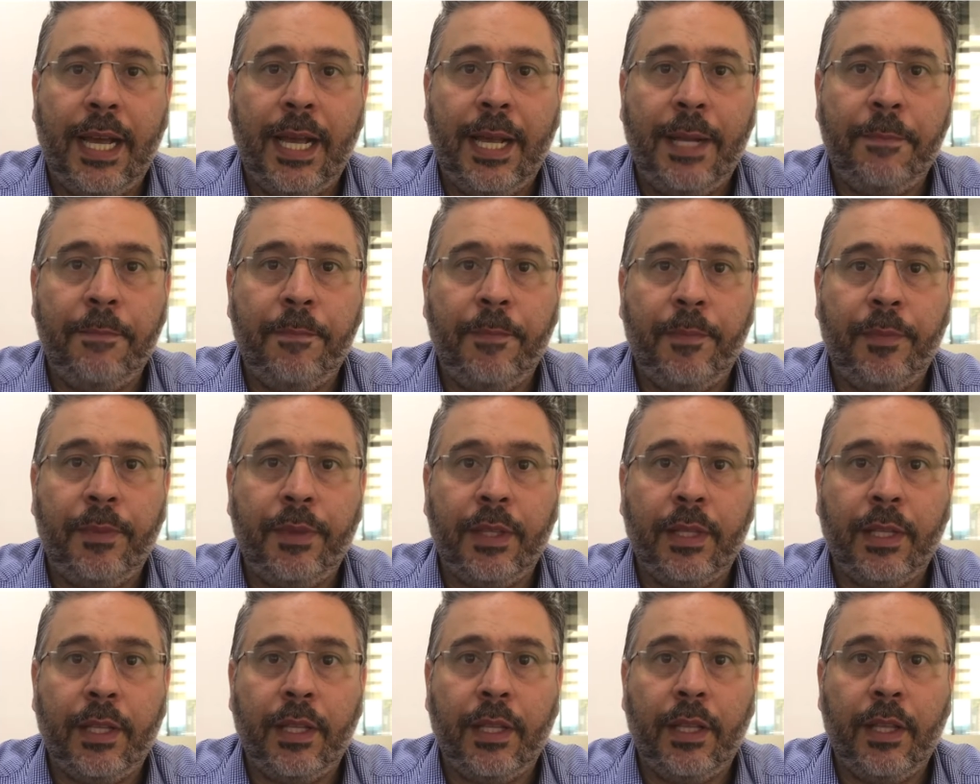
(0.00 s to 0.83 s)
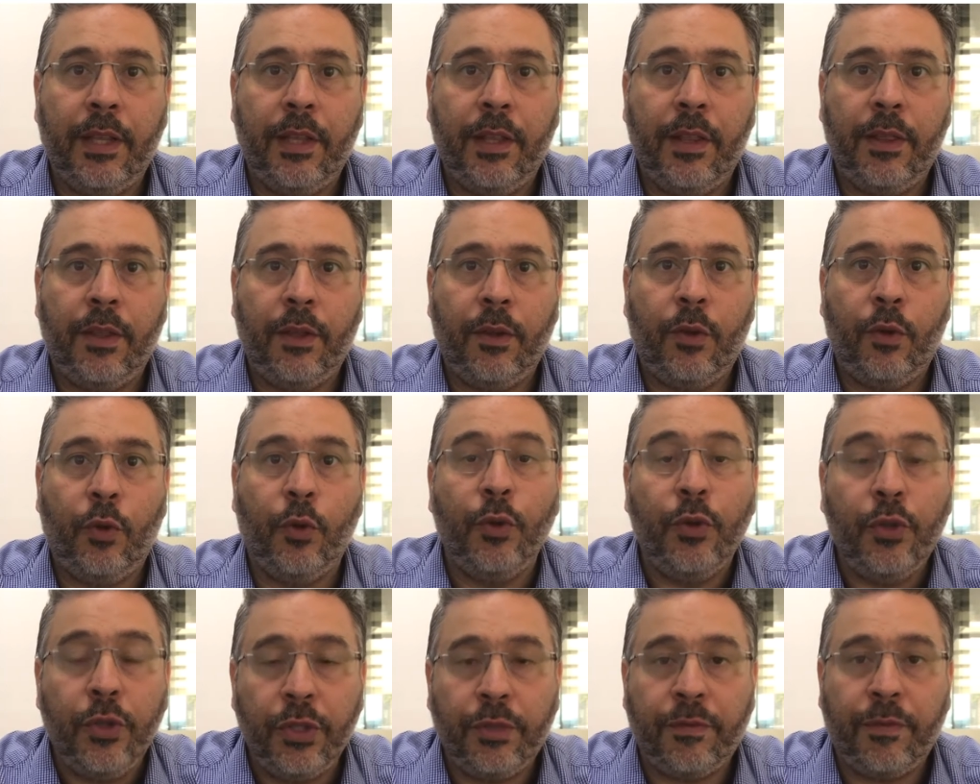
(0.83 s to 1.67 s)
um, the
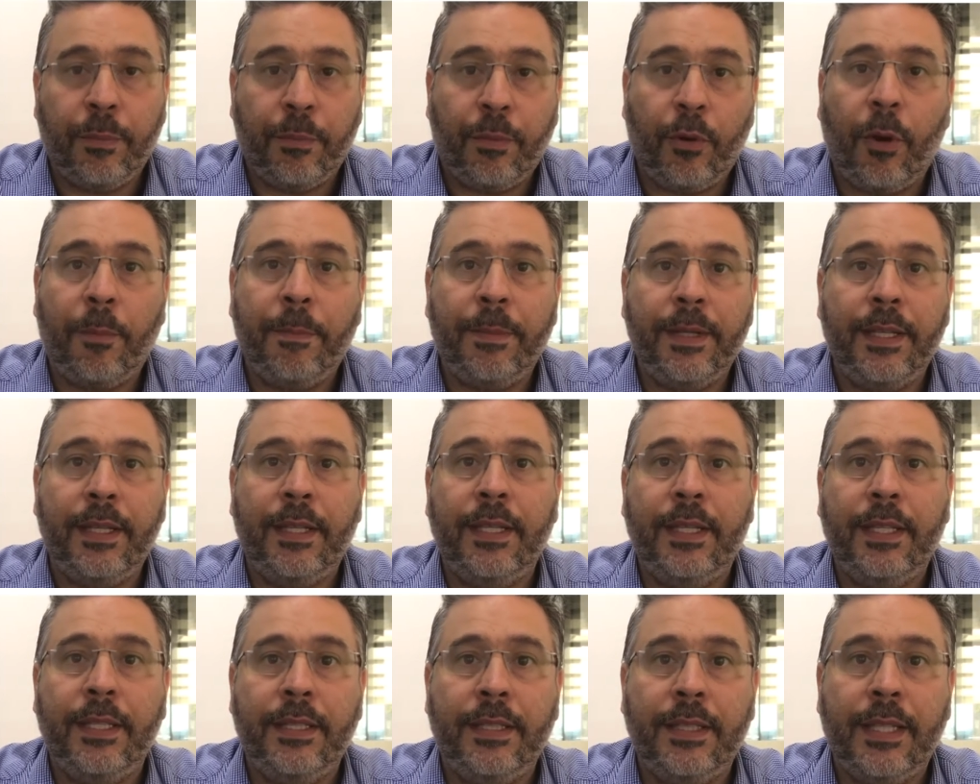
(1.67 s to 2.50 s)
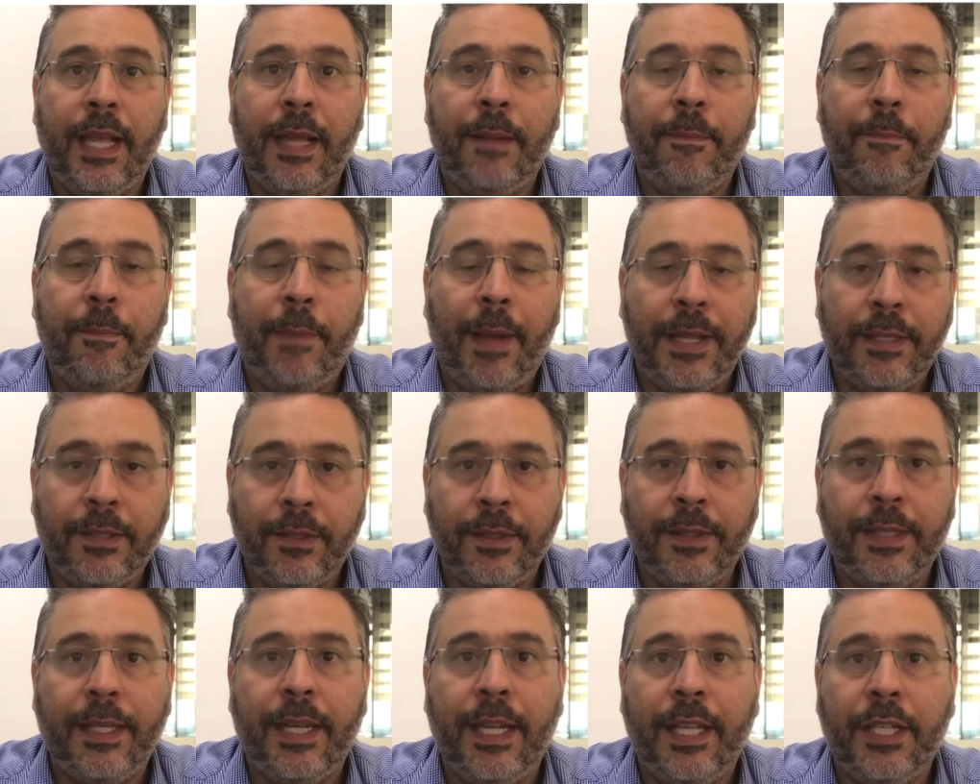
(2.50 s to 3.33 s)
good news for property is that based
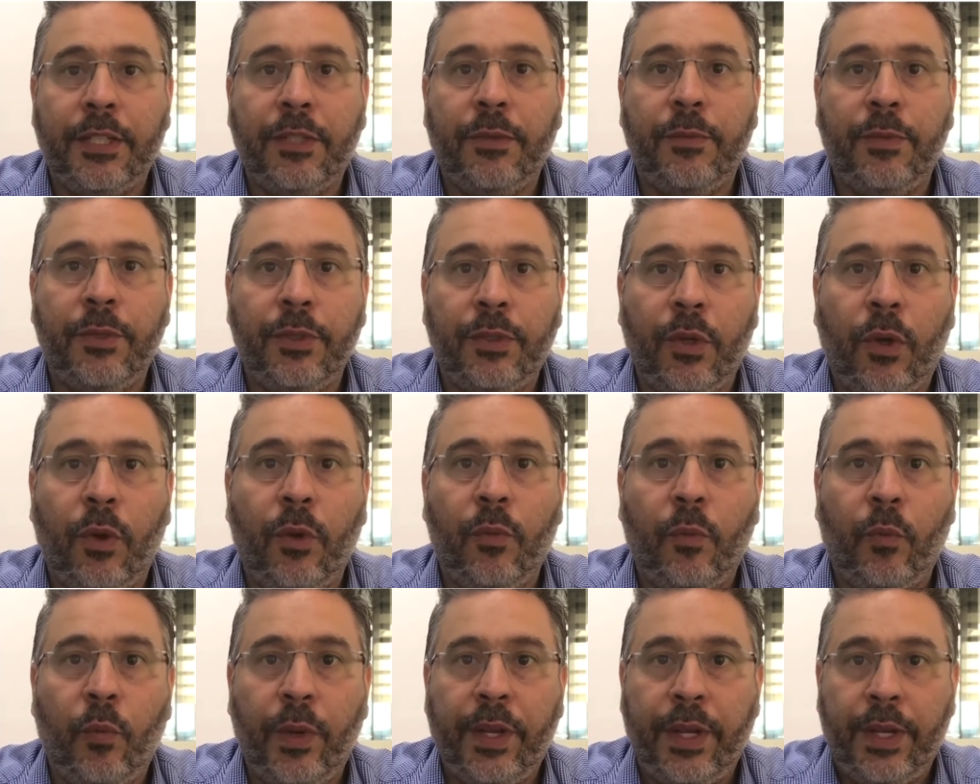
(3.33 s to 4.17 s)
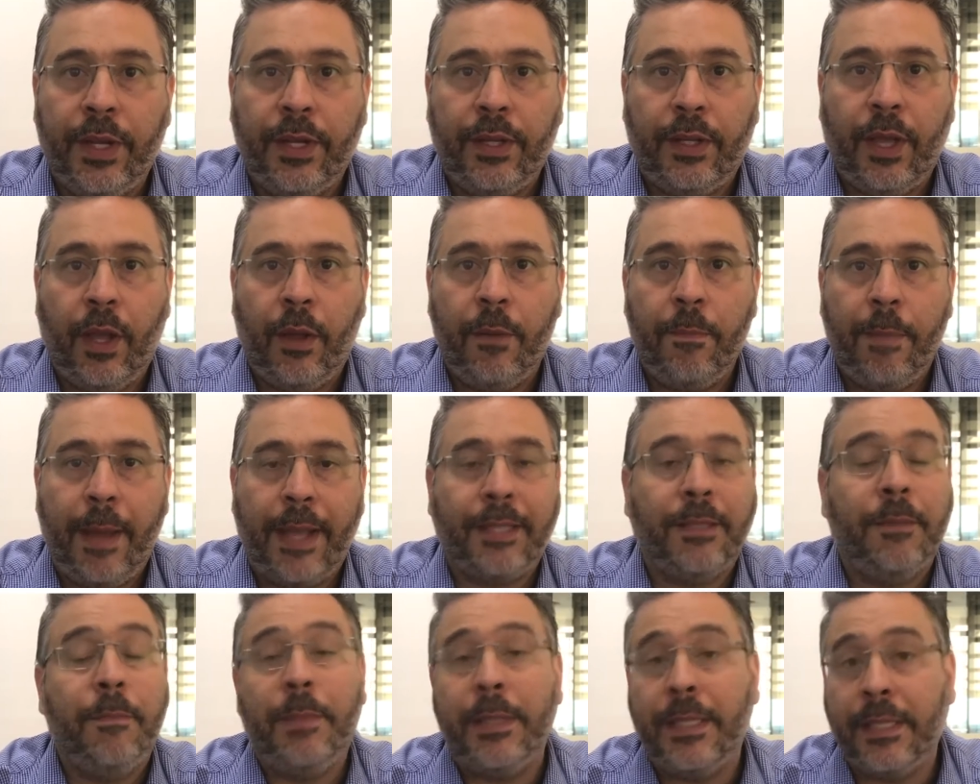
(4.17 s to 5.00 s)
on the election result, we're going to go
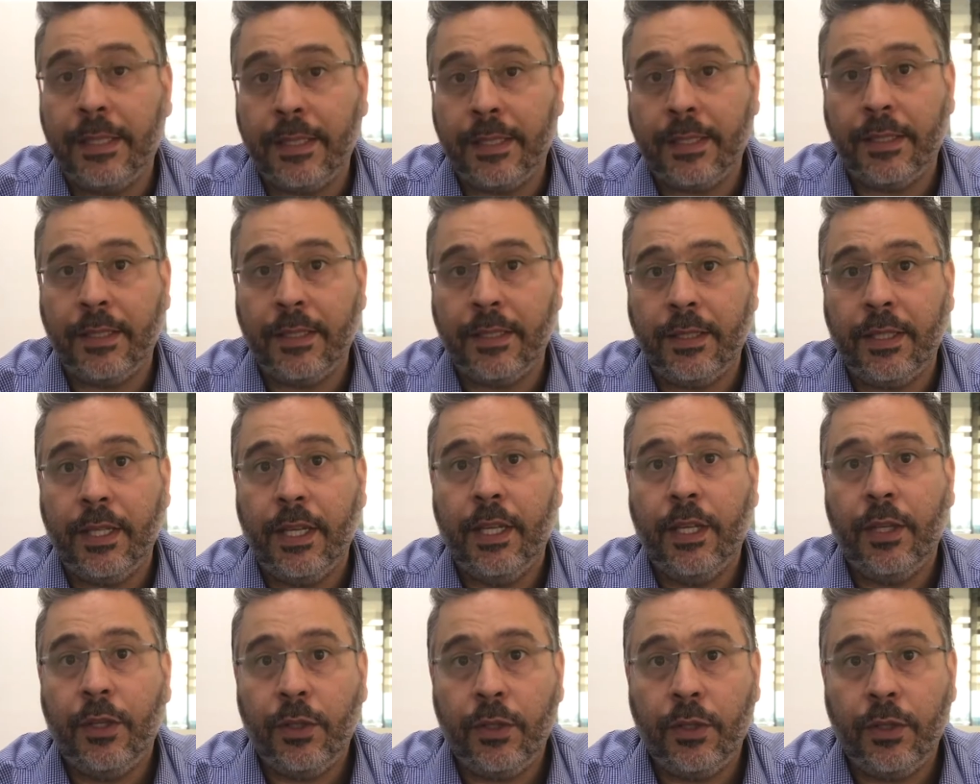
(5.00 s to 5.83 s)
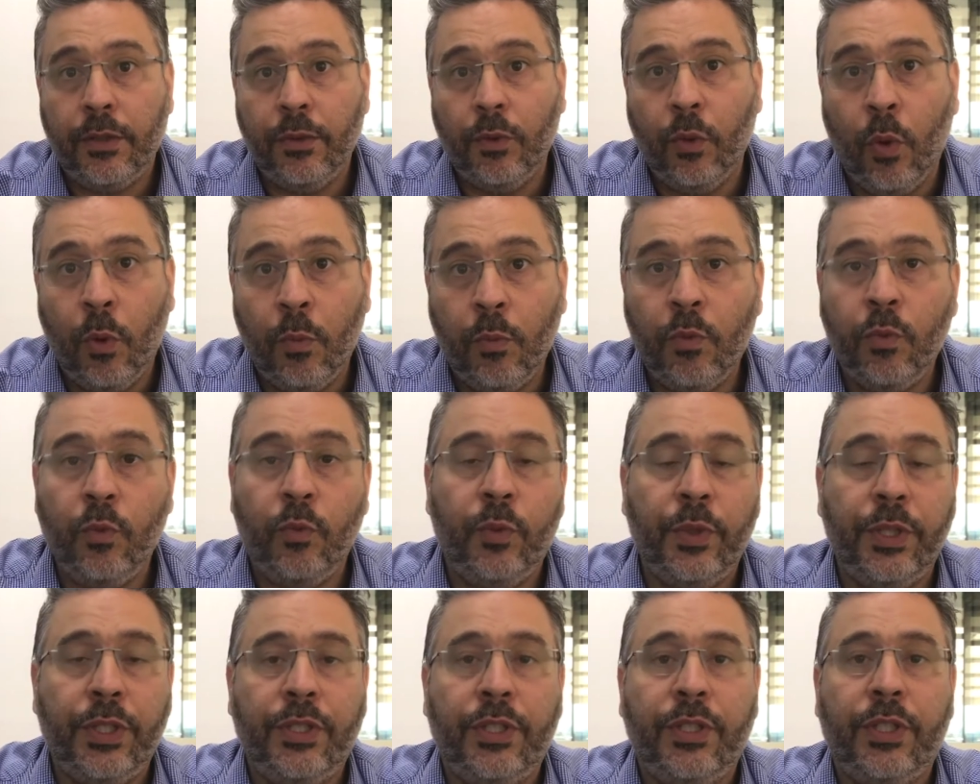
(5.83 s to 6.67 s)
back to business as normal,
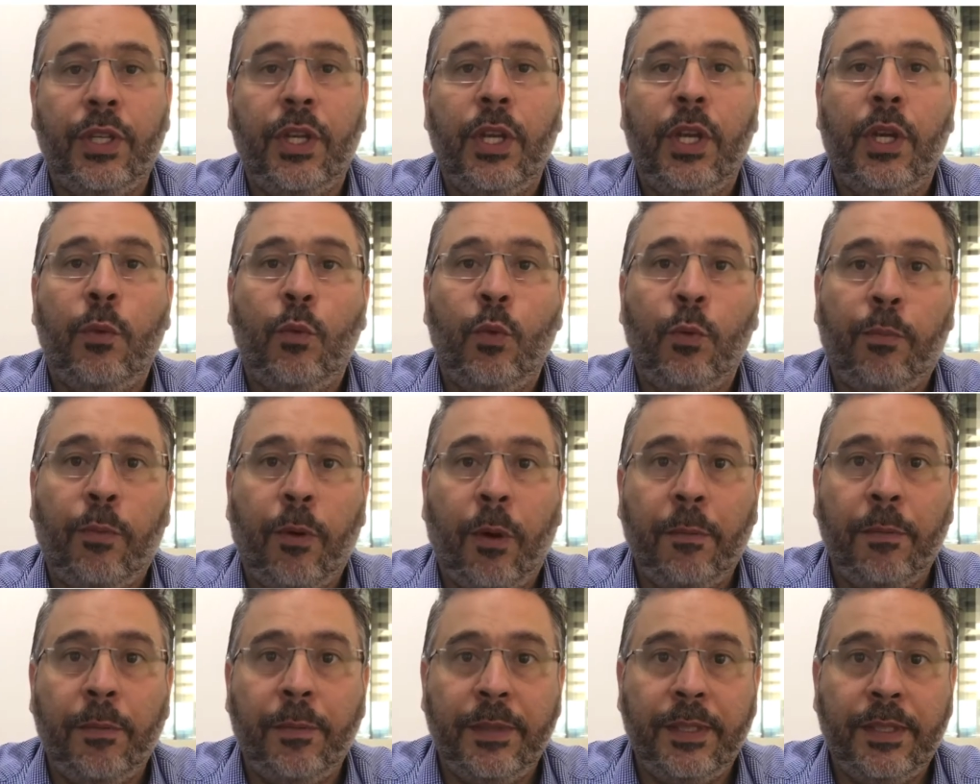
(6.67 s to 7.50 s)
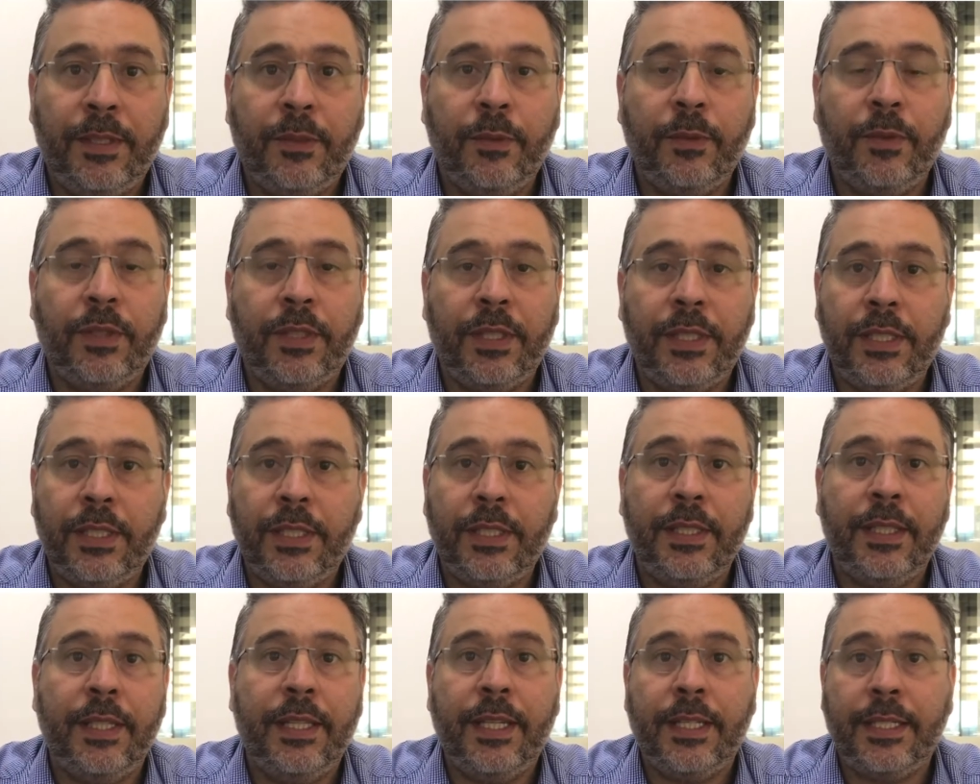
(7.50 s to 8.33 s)
which will probably still see
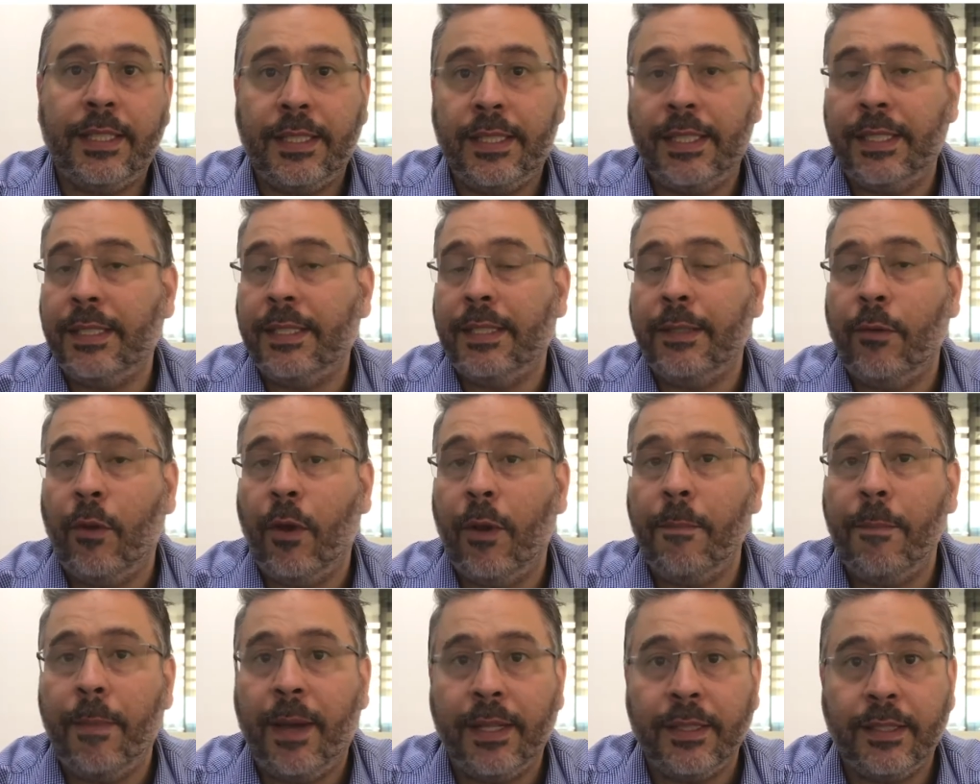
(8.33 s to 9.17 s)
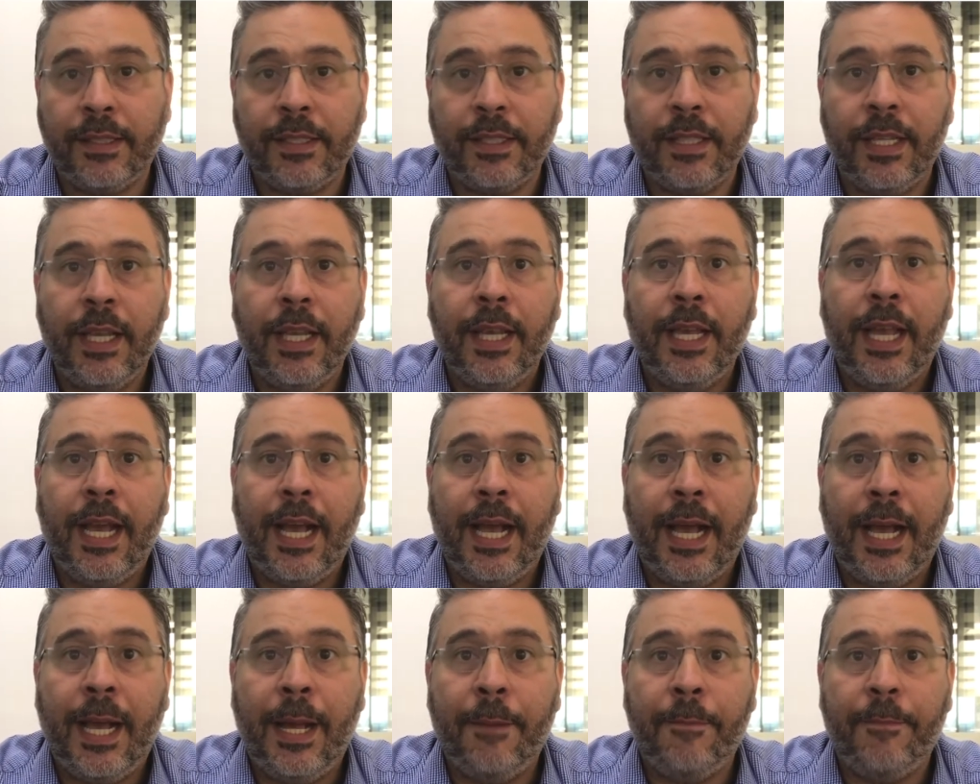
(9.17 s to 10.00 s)
us in the next six to nine months
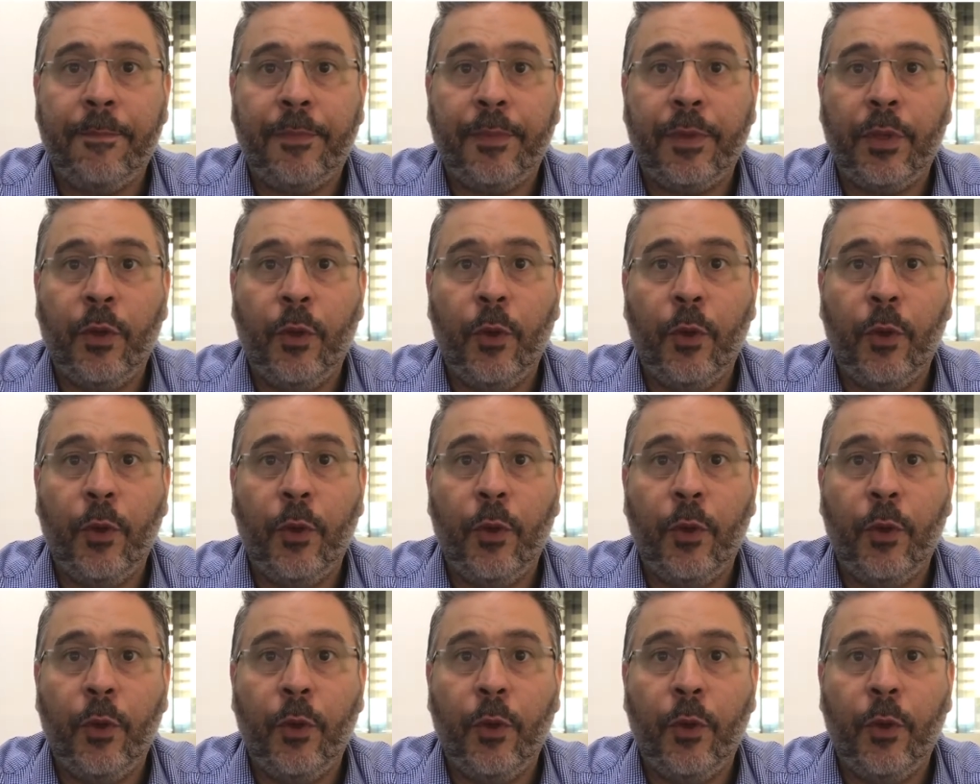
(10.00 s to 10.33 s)
um,